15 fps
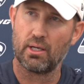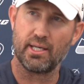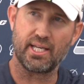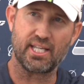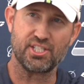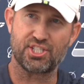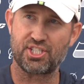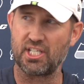
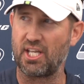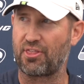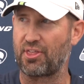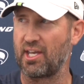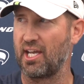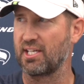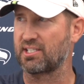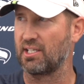He can see
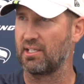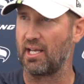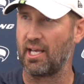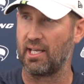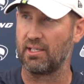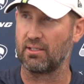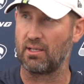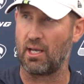things,
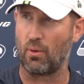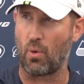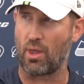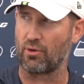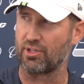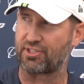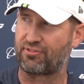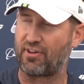and
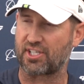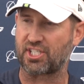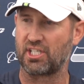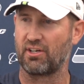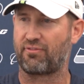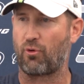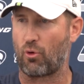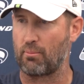whether it's
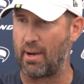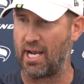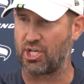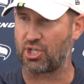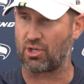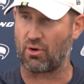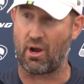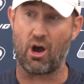fixing a
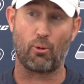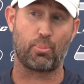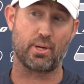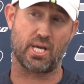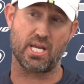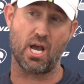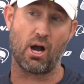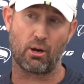formation or
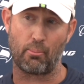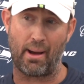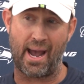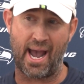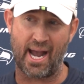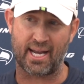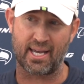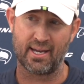helping a young
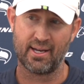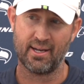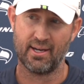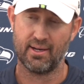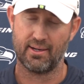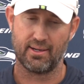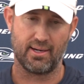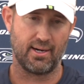back,
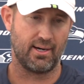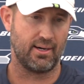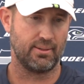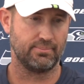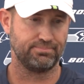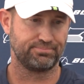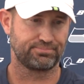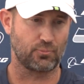
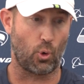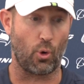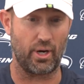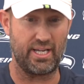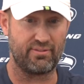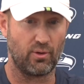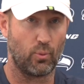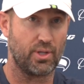
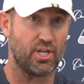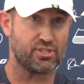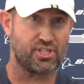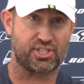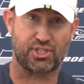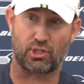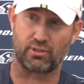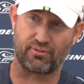or even when there's
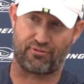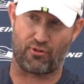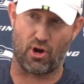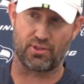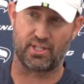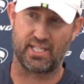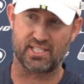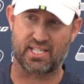a certain
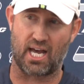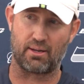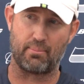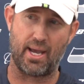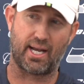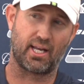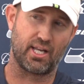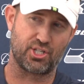front that he's got to
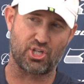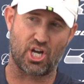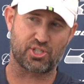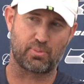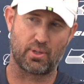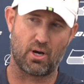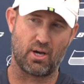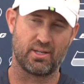make an
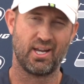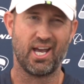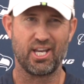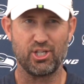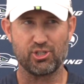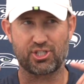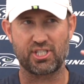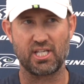adjustment on,
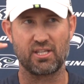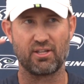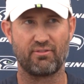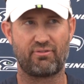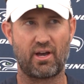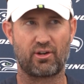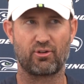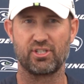you see the
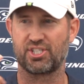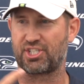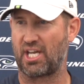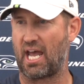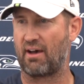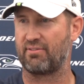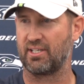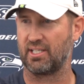veteran
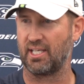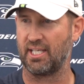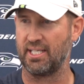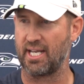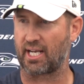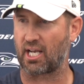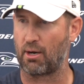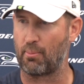savvy in
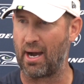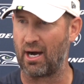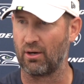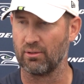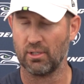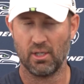Nick come out.